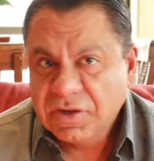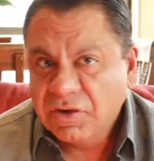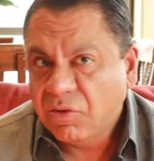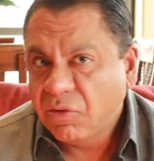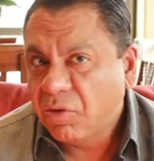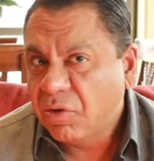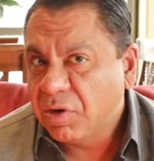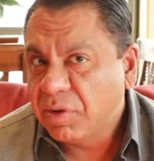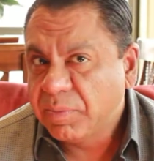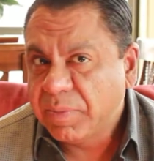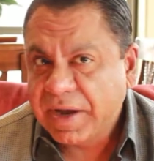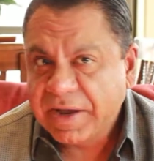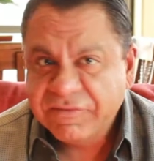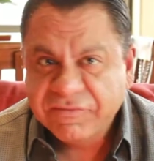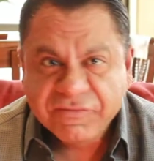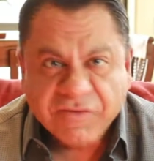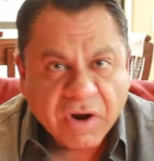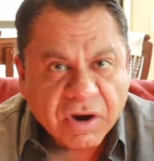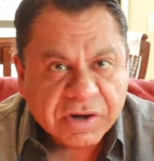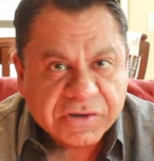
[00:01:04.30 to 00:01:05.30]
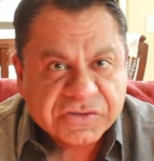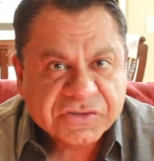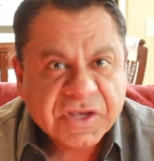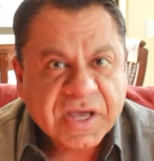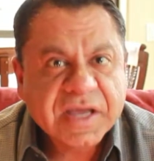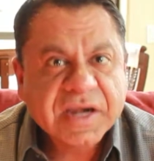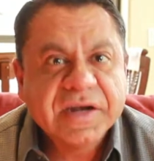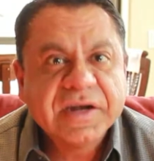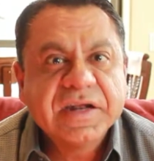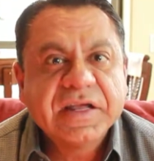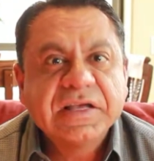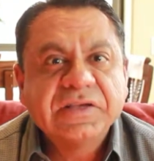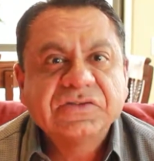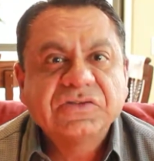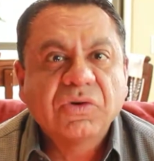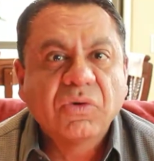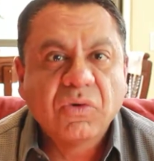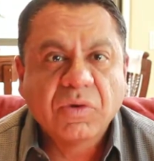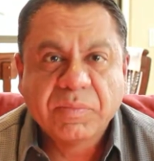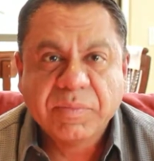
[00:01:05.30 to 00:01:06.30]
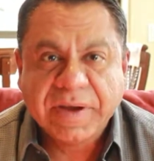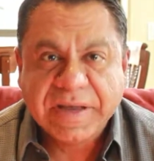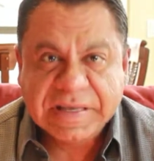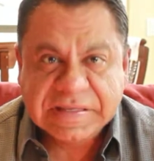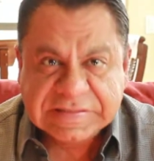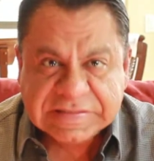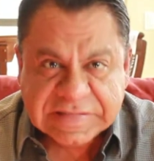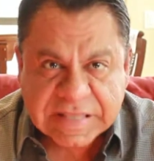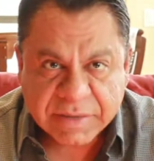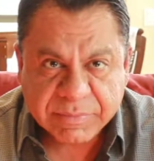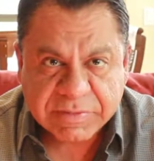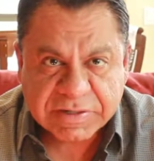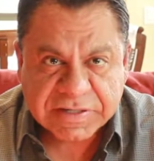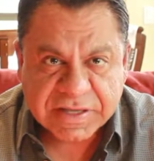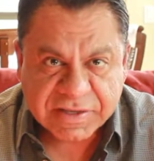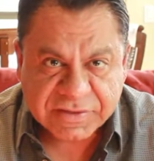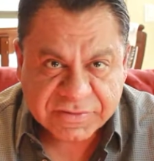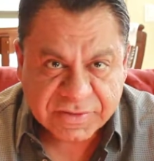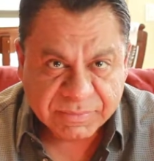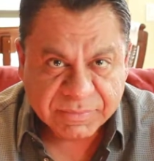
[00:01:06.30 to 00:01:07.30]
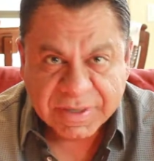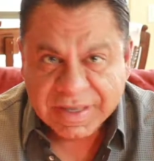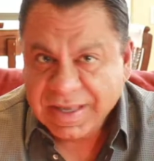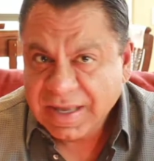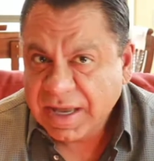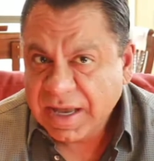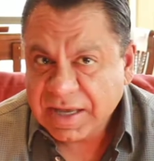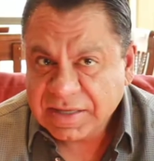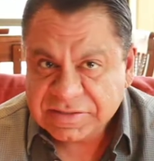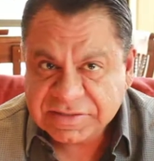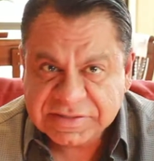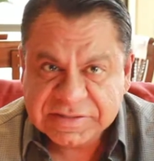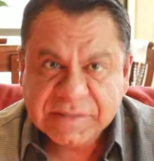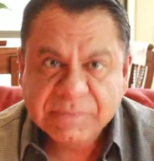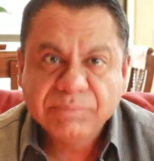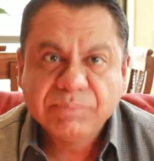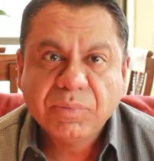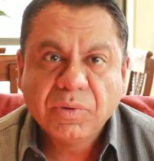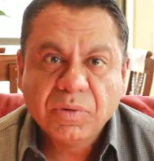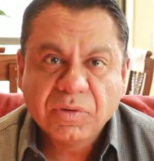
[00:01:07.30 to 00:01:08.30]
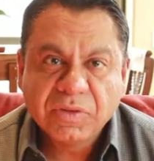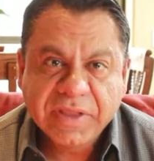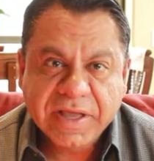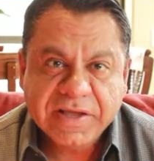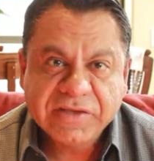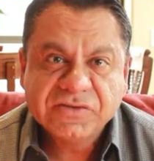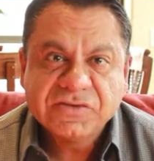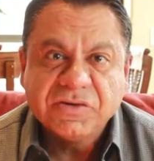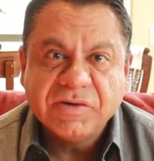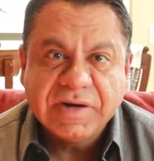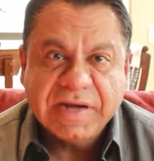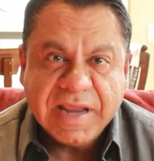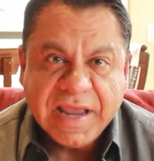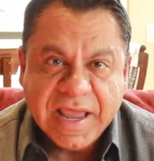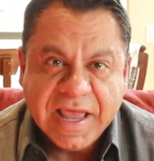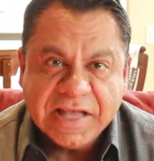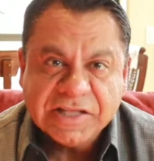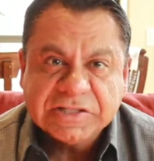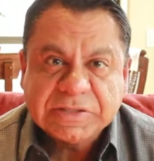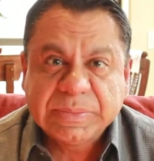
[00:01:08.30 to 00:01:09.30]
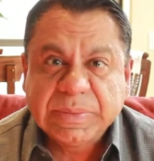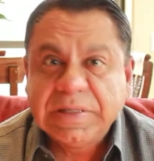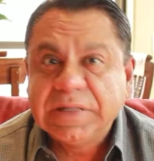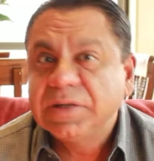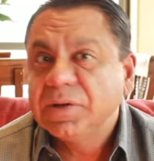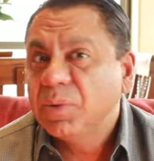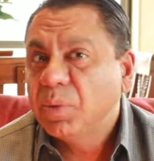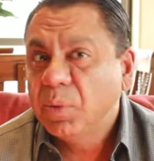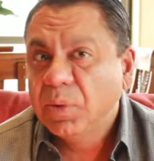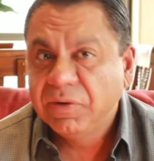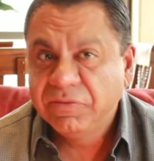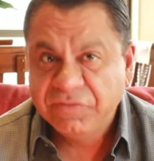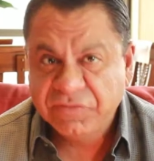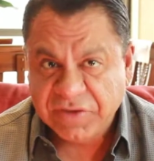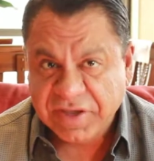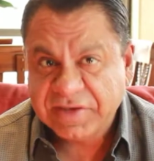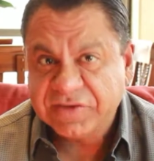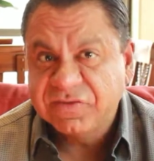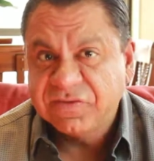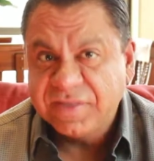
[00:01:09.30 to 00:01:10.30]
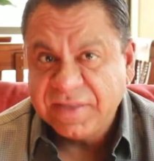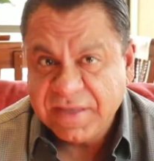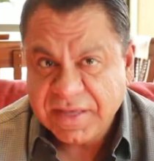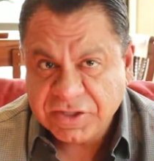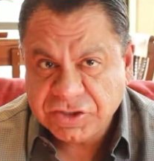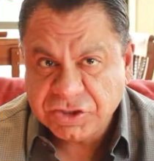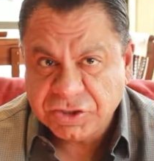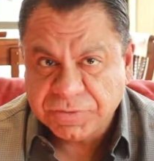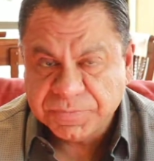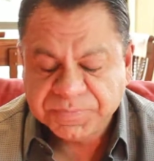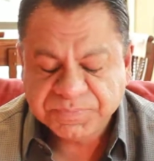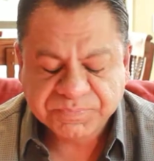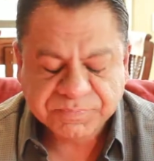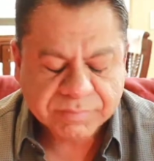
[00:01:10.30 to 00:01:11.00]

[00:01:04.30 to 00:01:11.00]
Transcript: or by farsightedness or by astigmatism, a simple laser enhancement will fix the issue.